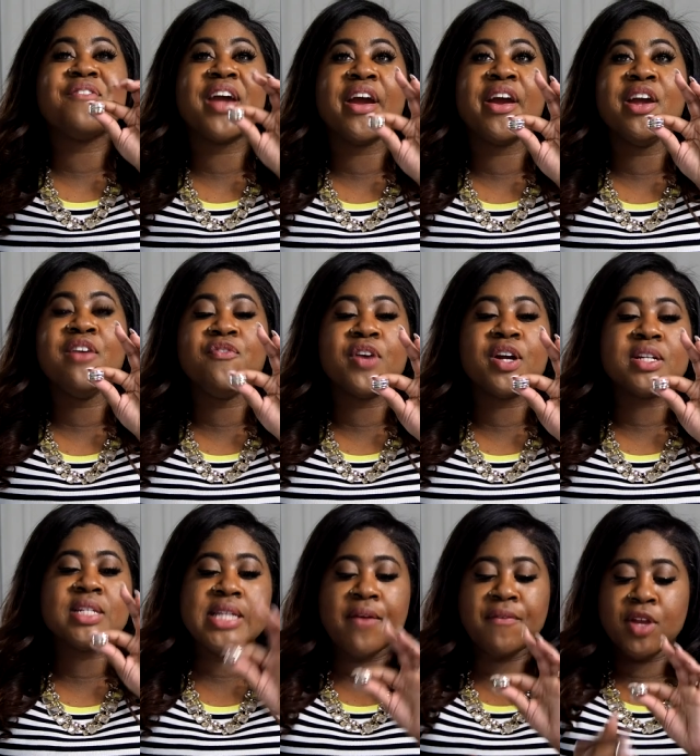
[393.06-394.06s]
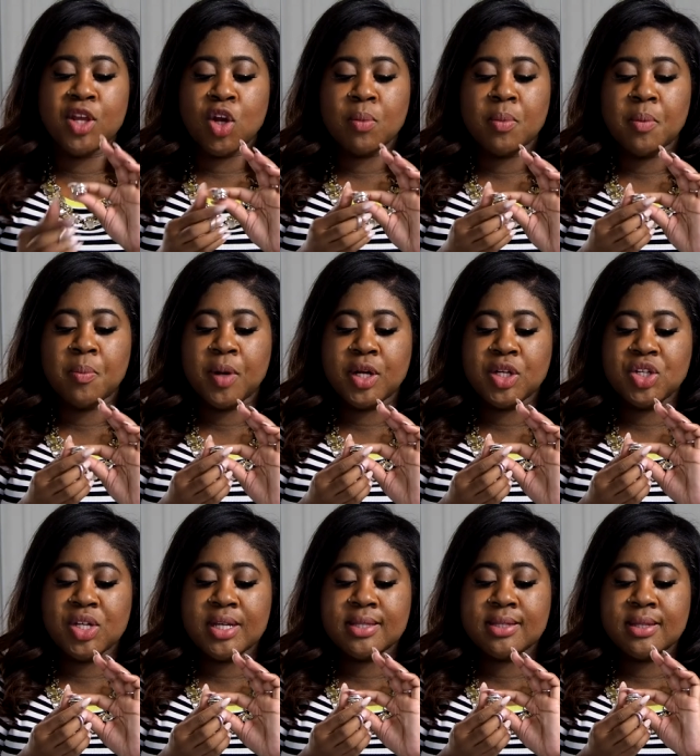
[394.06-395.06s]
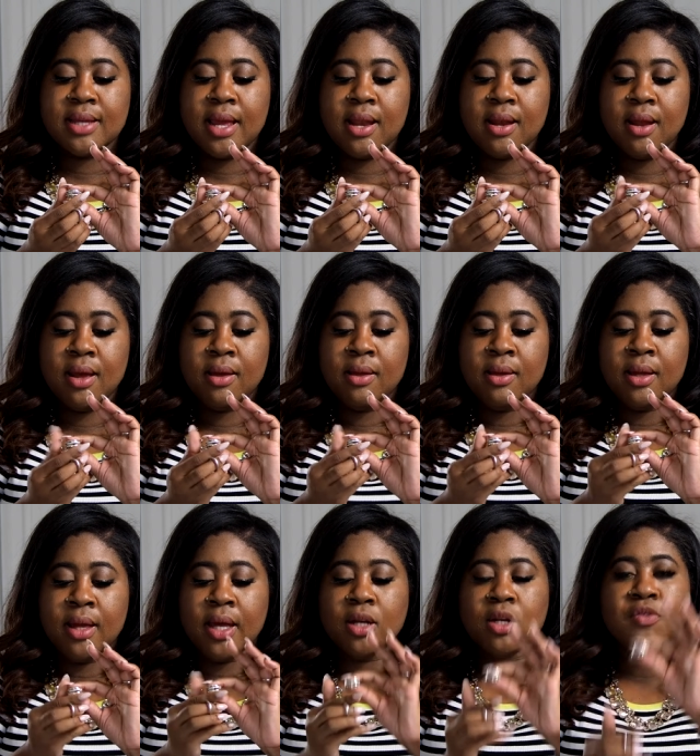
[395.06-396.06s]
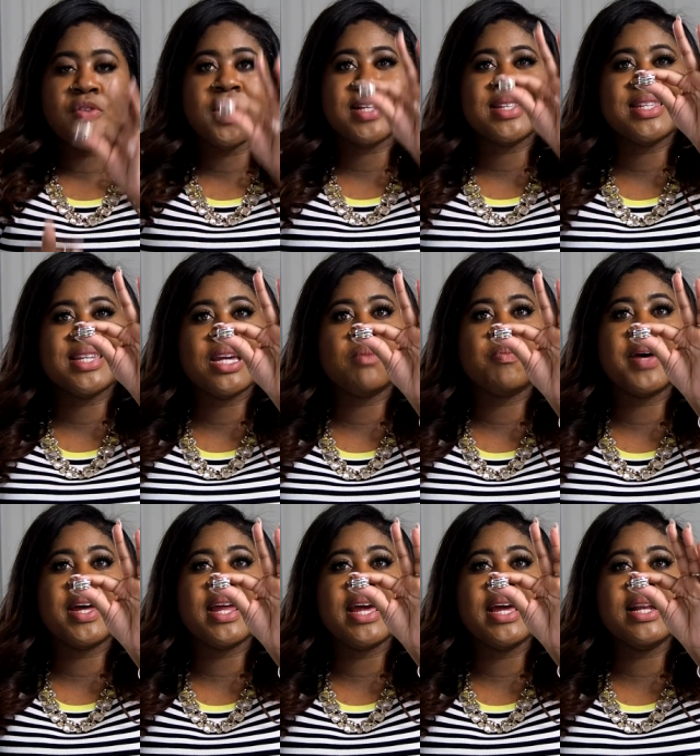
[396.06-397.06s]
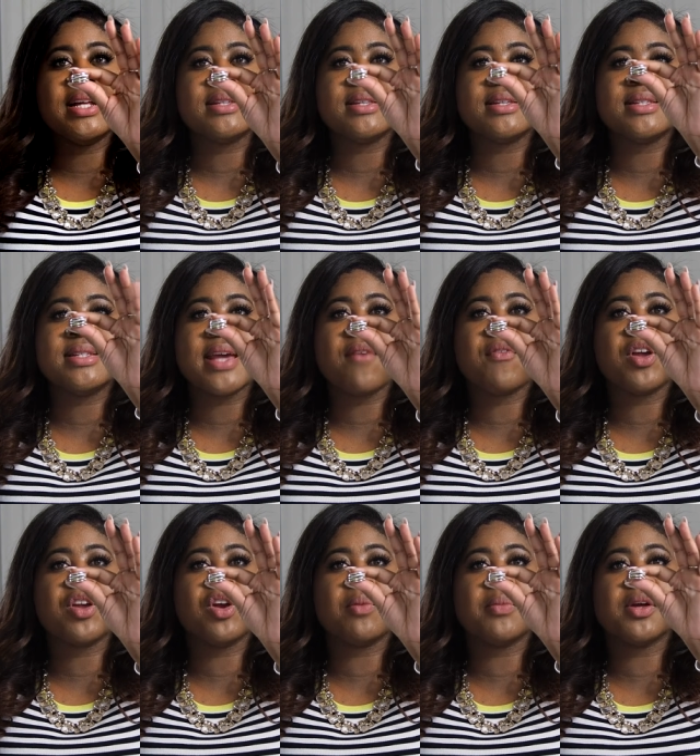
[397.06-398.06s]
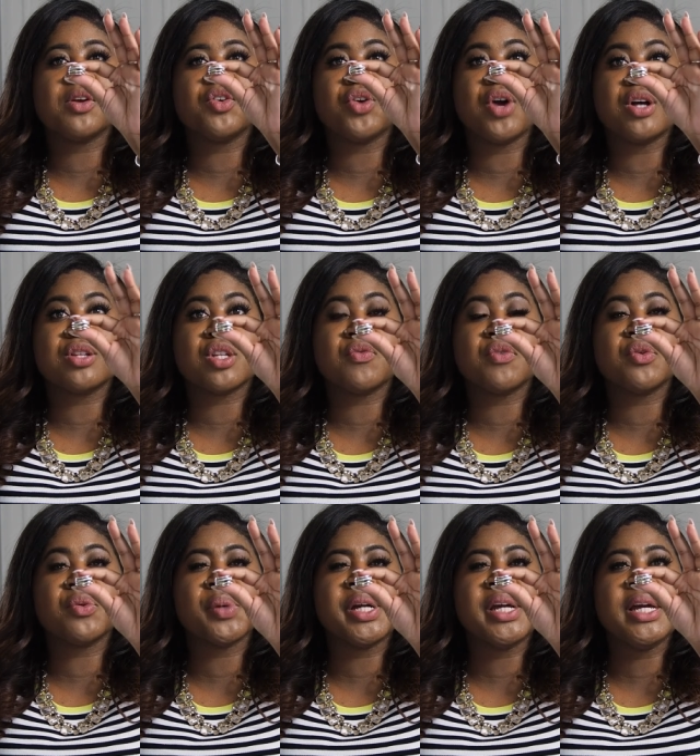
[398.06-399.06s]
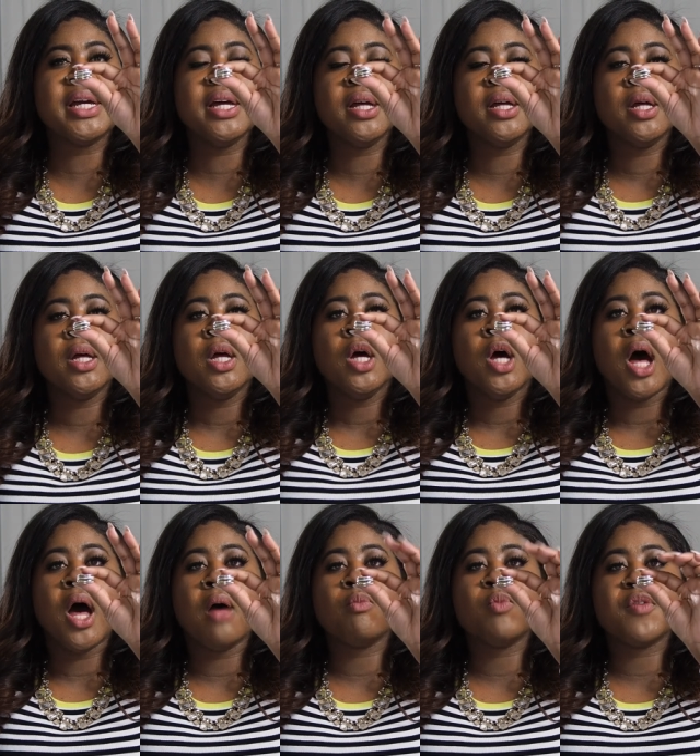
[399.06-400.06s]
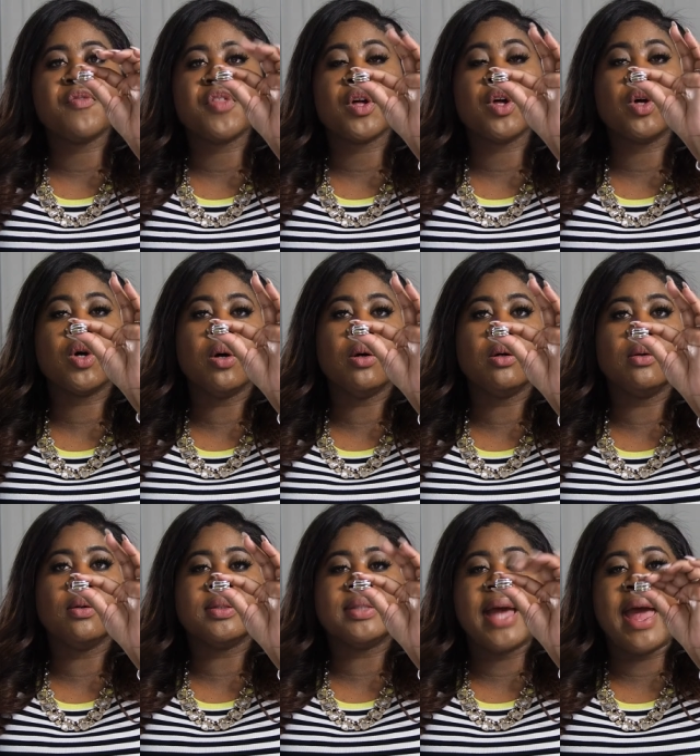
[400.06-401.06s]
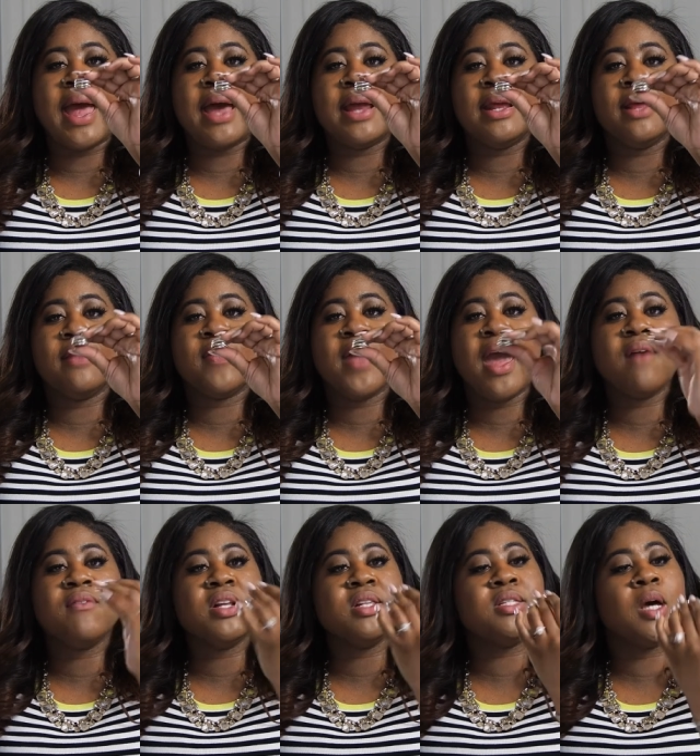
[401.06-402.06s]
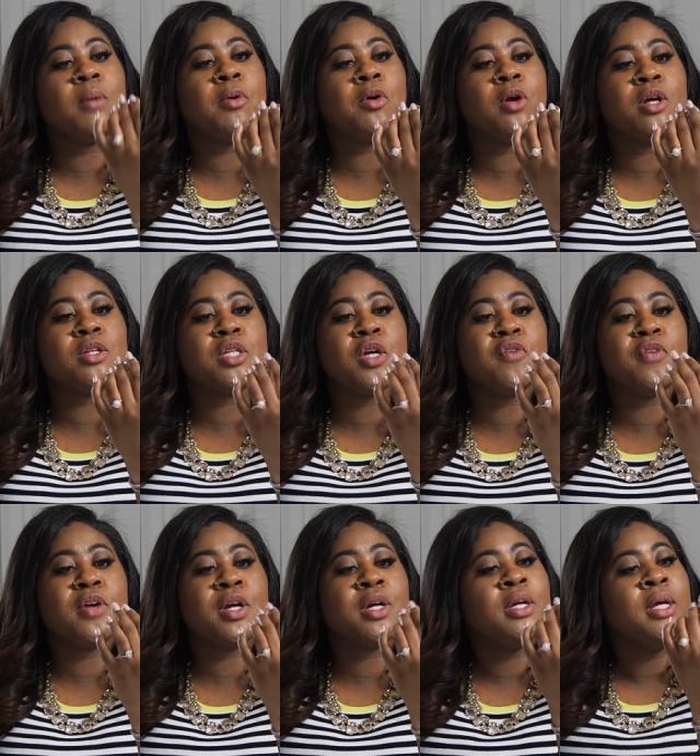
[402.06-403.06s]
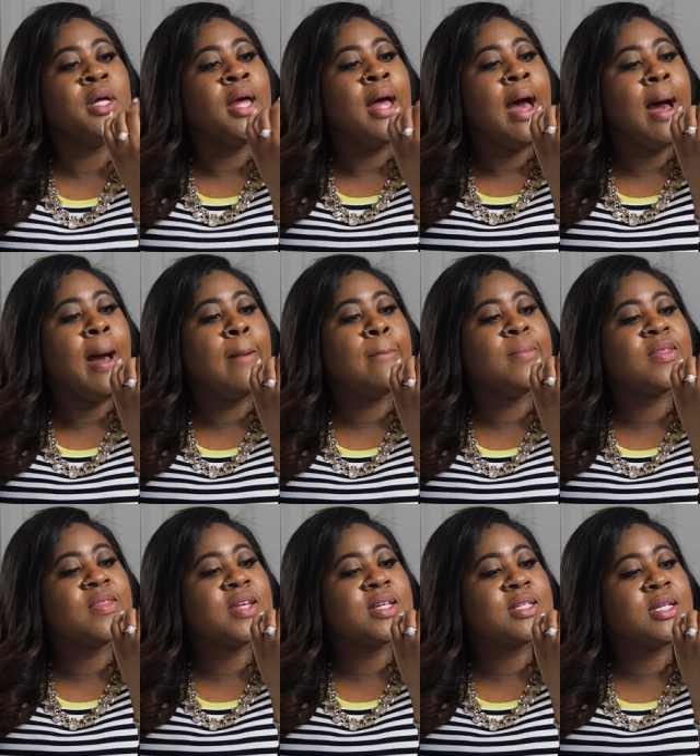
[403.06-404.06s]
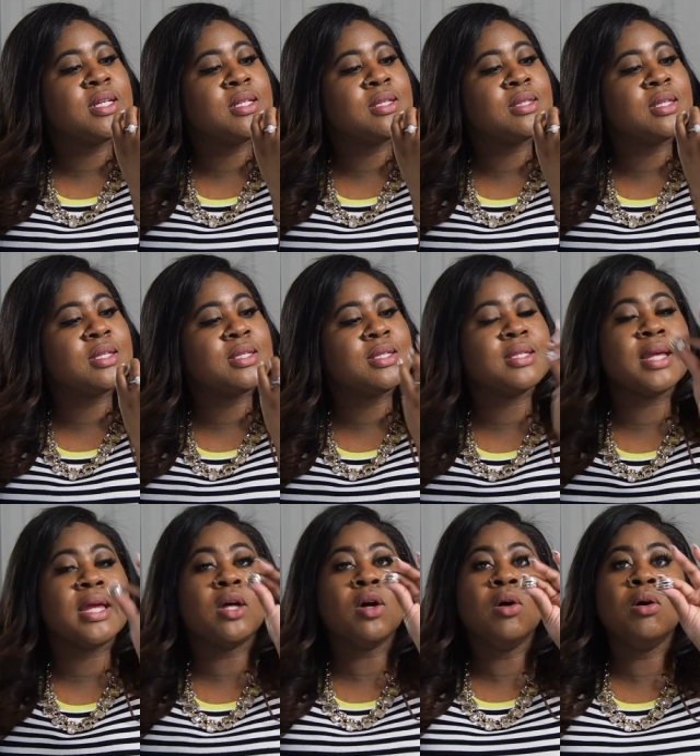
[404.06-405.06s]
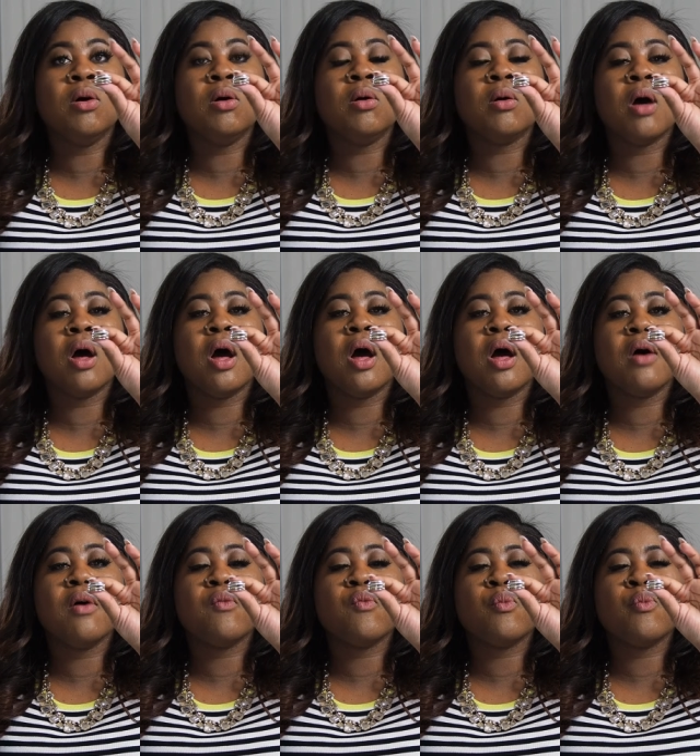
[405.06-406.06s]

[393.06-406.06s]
very first David Yurman purchase and I don't know if you can see it but it is the David Yurman crossover ring um, with the gold added. They have a double crossover. Um, this is the single uh,